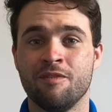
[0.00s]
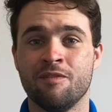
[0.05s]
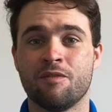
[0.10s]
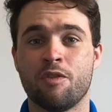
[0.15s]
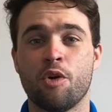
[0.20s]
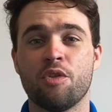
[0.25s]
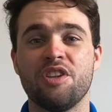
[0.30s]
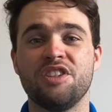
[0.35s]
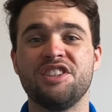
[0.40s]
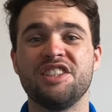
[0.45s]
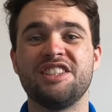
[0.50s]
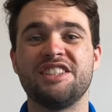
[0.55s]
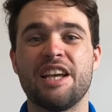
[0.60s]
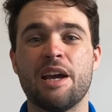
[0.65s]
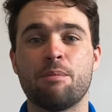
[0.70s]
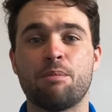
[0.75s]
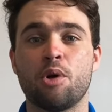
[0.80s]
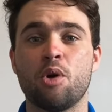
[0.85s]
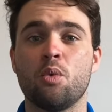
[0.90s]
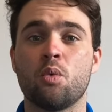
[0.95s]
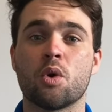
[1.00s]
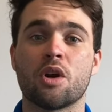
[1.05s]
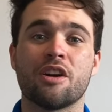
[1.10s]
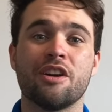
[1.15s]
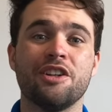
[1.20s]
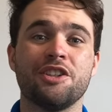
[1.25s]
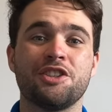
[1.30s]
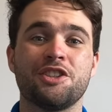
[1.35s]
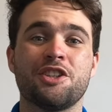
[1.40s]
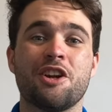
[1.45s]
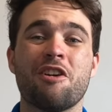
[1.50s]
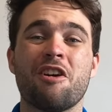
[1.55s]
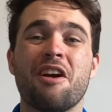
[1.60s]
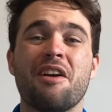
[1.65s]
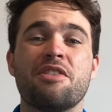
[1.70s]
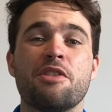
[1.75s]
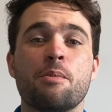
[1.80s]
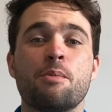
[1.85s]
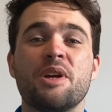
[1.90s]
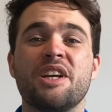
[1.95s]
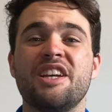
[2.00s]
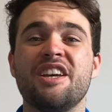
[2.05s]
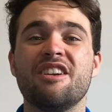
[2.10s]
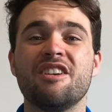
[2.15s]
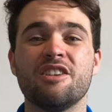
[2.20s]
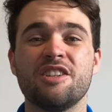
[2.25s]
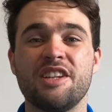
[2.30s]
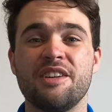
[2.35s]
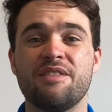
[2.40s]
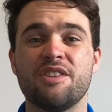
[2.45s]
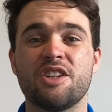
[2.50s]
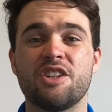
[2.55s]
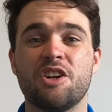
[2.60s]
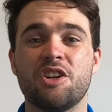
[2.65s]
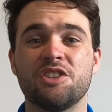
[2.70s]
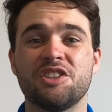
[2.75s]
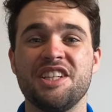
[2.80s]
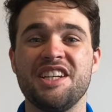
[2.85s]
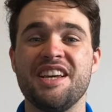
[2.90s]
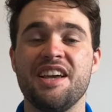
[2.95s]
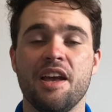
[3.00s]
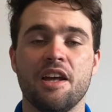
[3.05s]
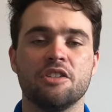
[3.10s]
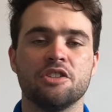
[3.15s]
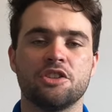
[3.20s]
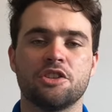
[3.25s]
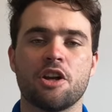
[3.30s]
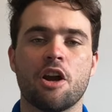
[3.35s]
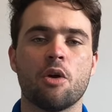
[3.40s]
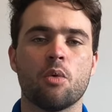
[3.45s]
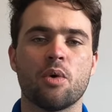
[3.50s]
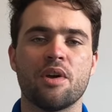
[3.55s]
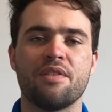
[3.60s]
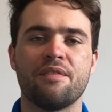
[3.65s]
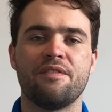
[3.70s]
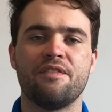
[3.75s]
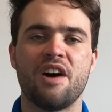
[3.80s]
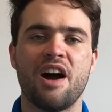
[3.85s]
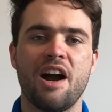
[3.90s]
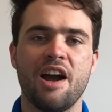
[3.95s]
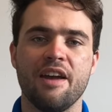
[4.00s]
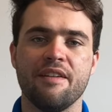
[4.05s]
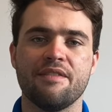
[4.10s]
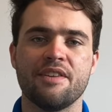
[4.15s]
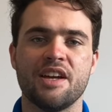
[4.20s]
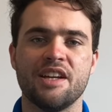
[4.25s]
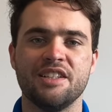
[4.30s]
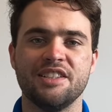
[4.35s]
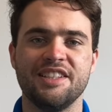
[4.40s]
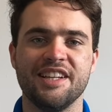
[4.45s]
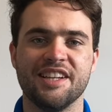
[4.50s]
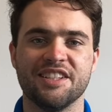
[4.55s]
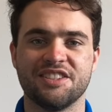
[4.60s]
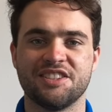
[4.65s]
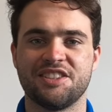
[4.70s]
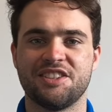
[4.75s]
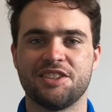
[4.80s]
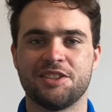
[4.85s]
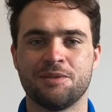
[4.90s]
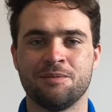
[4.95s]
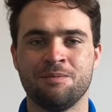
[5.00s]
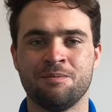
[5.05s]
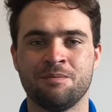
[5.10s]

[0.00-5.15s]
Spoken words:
For this example, we're going to start at the beginner difficulty and start with 5 discs.